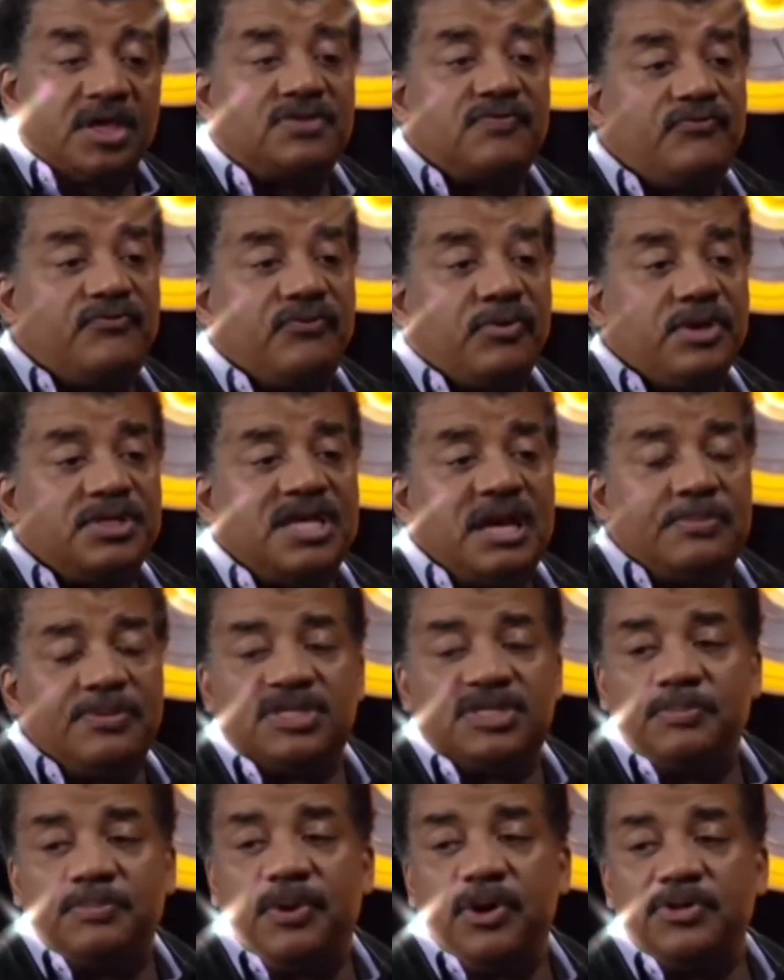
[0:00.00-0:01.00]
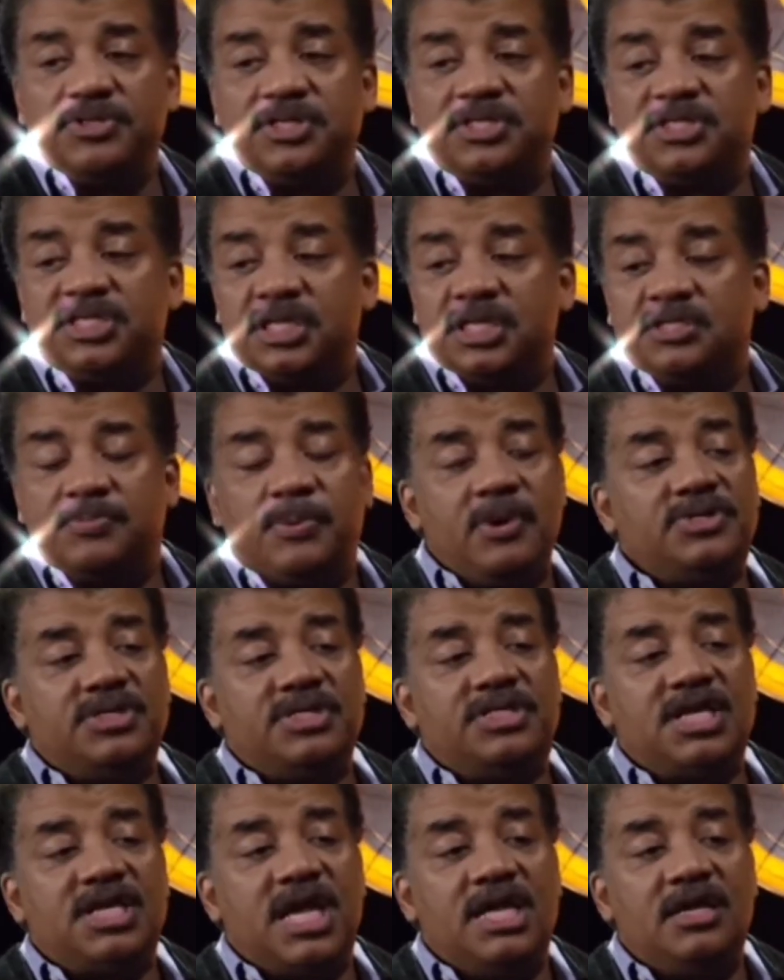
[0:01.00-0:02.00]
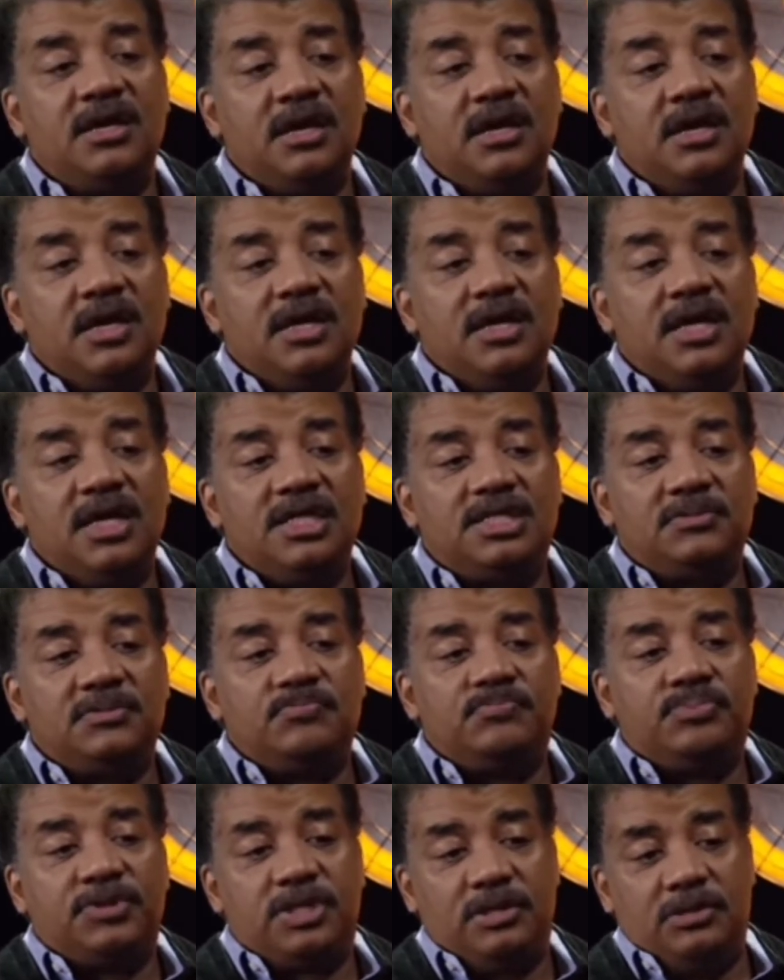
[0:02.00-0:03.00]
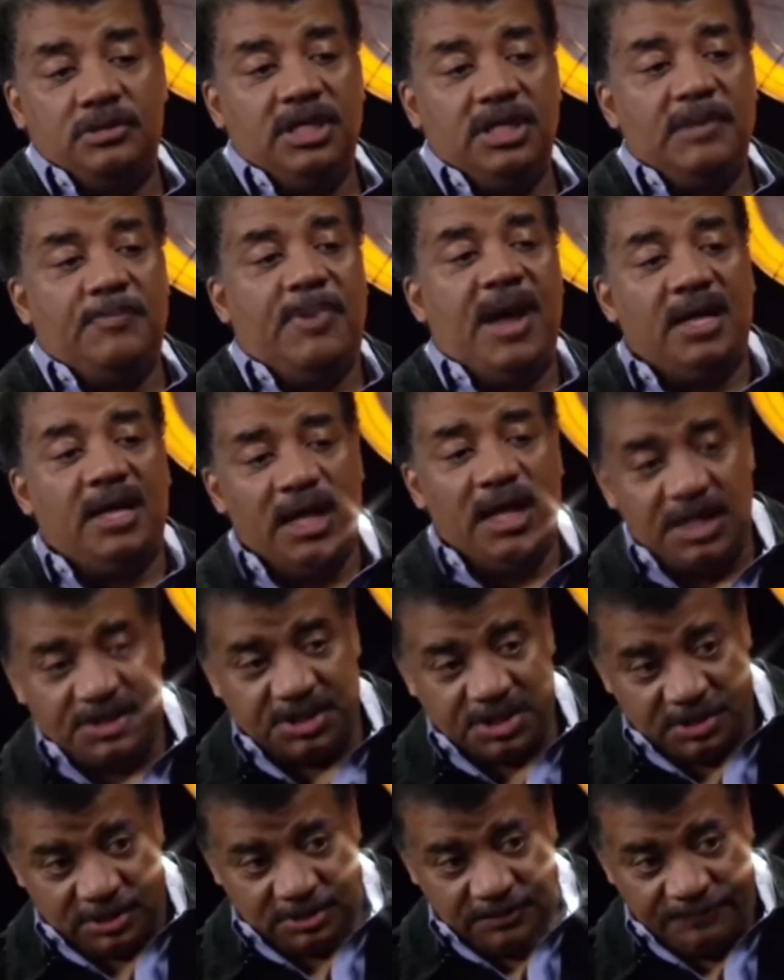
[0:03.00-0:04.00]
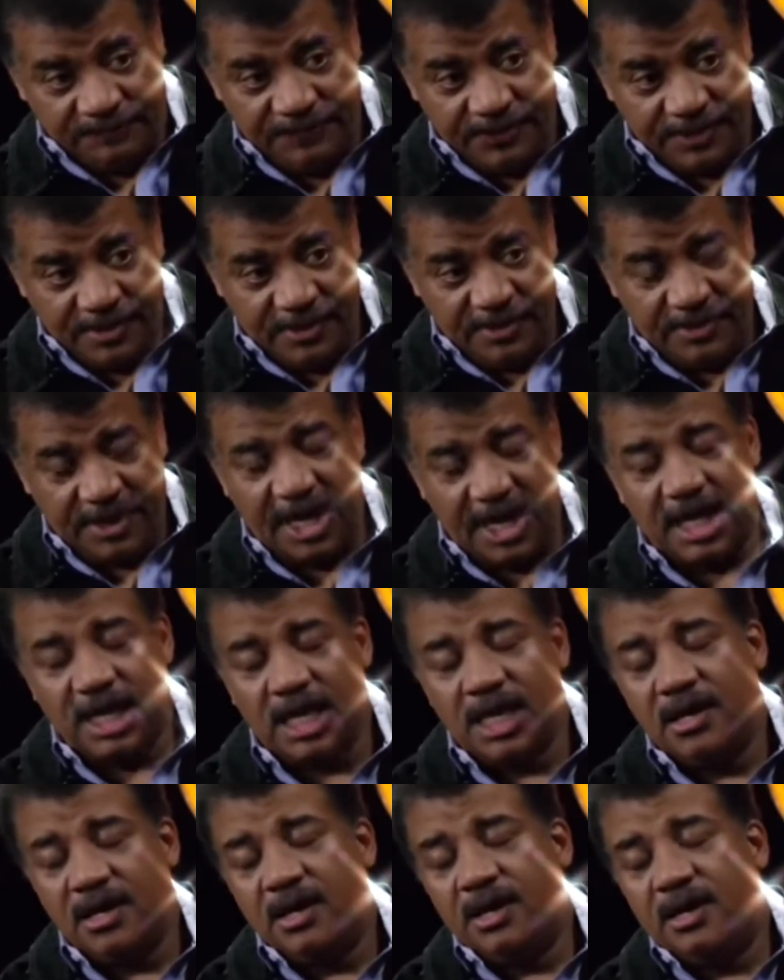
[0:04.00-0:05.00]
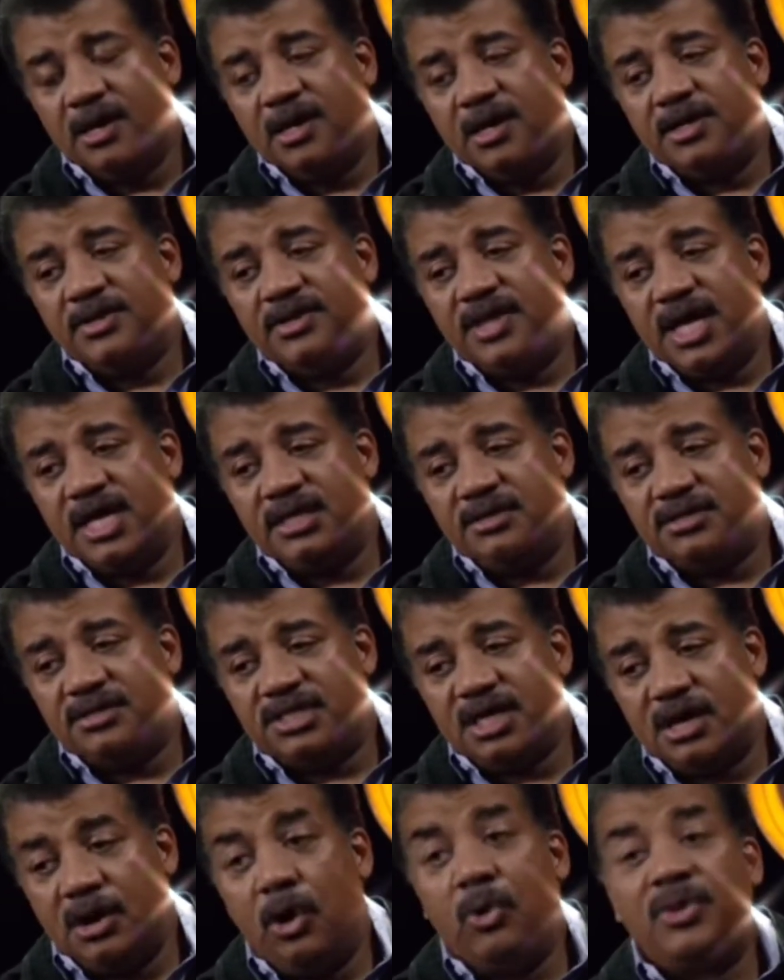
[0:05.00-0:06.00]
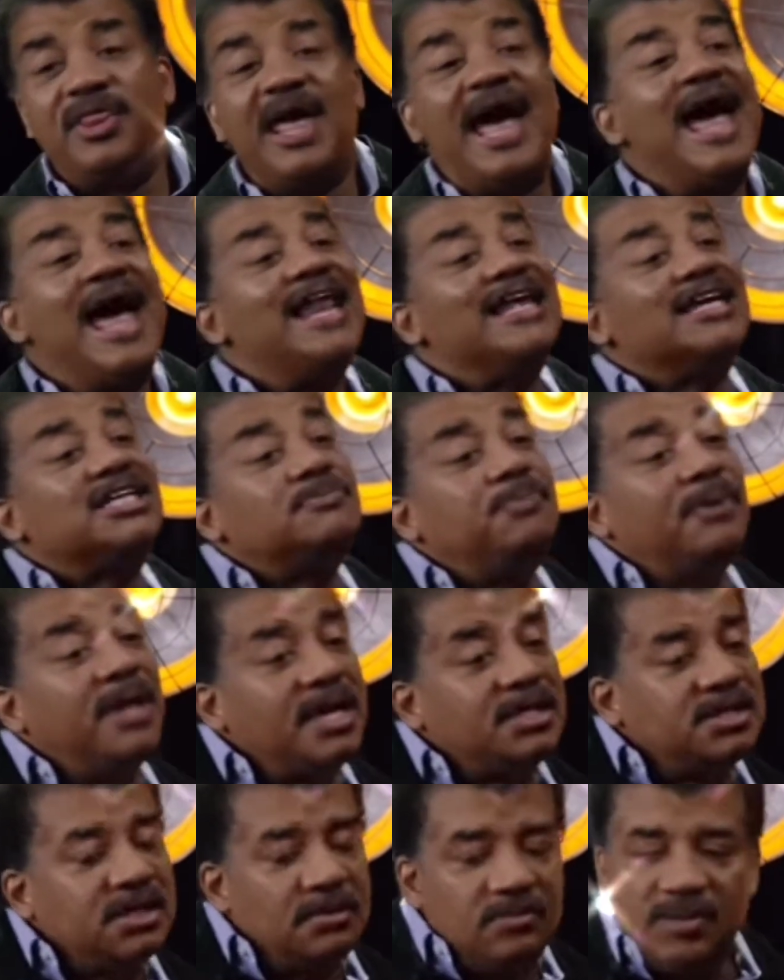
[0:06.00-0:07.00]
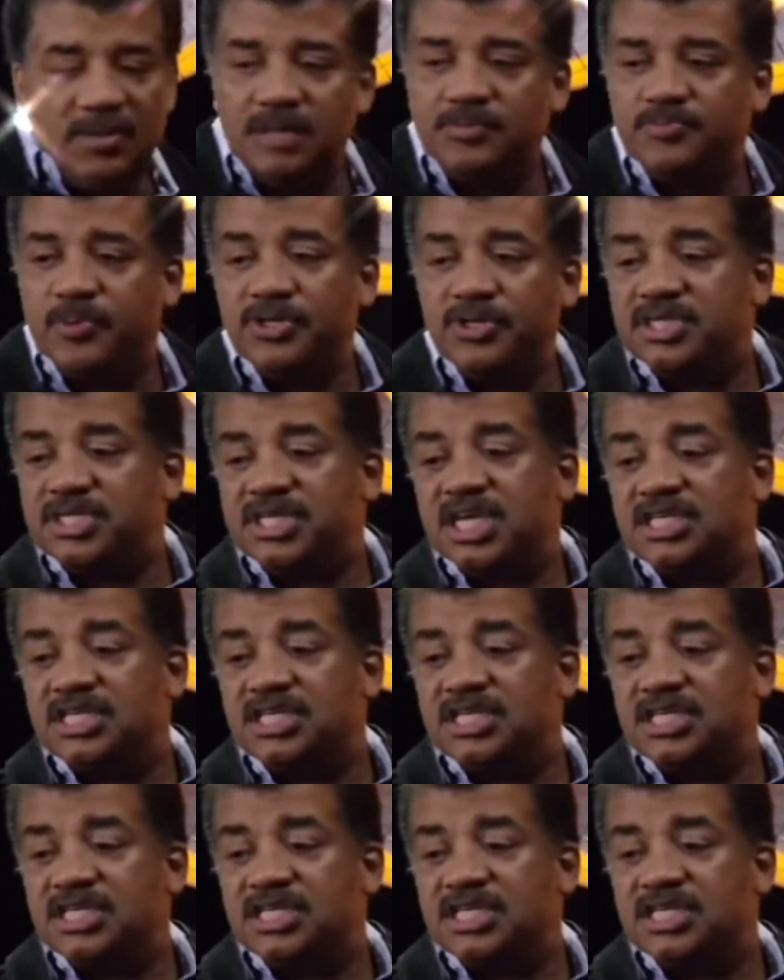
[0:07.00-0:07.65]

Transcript: Because, for example, suppose it said it's purely biological, okay? then you say, oh, that explains it. That